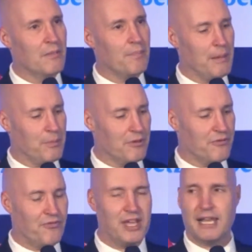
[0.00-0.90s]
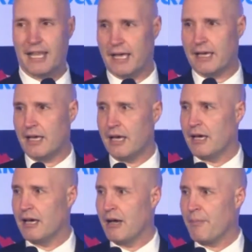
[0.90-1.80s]
people are feeling
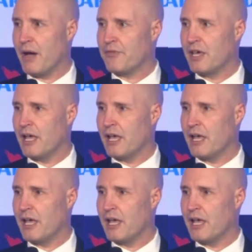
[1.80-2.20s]
about their